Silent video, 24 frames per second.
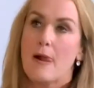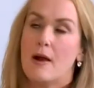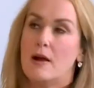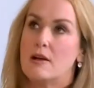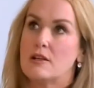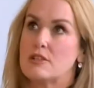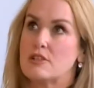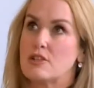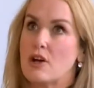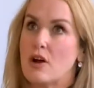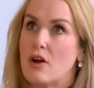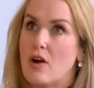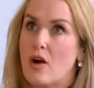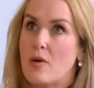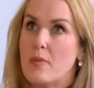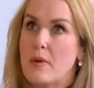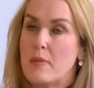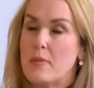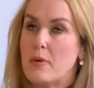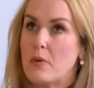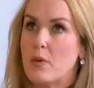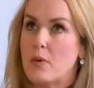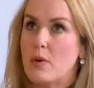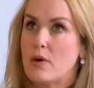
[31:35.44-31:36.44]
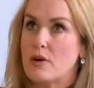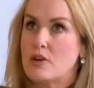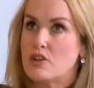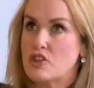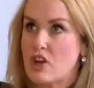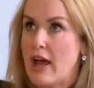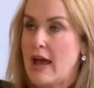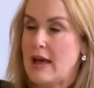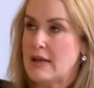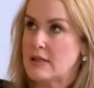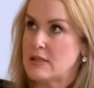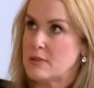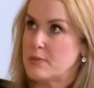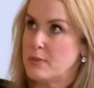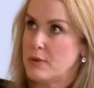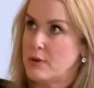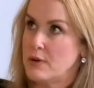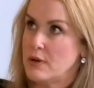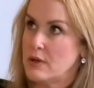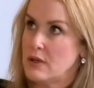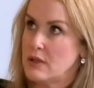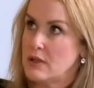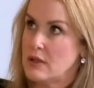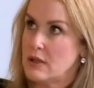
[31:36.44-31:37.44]
So I remember we were in
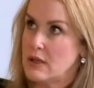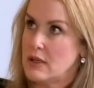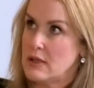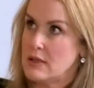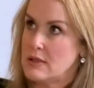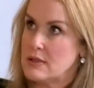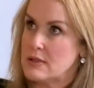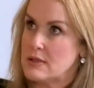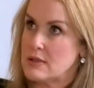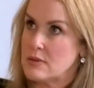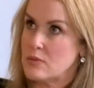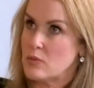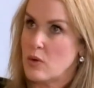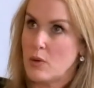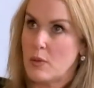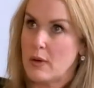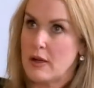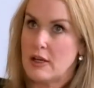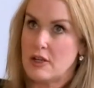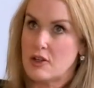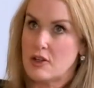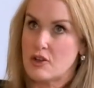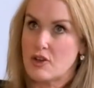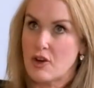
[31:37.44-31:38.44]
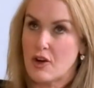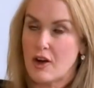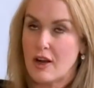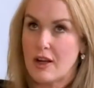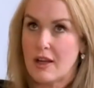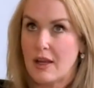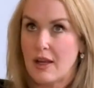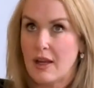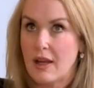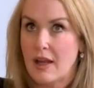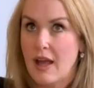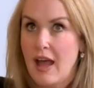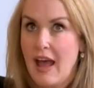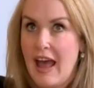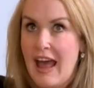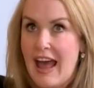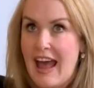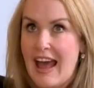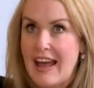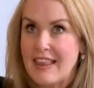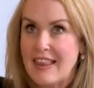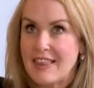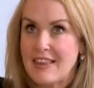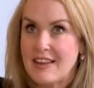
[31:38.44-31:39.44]
Johannesburg, and we were hitchhiking,
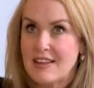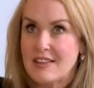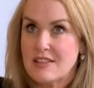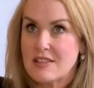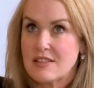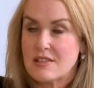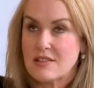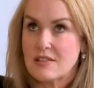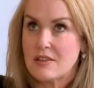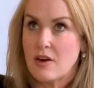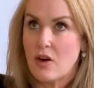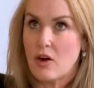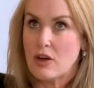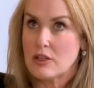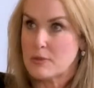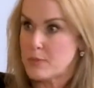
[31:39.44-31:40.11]
and these guys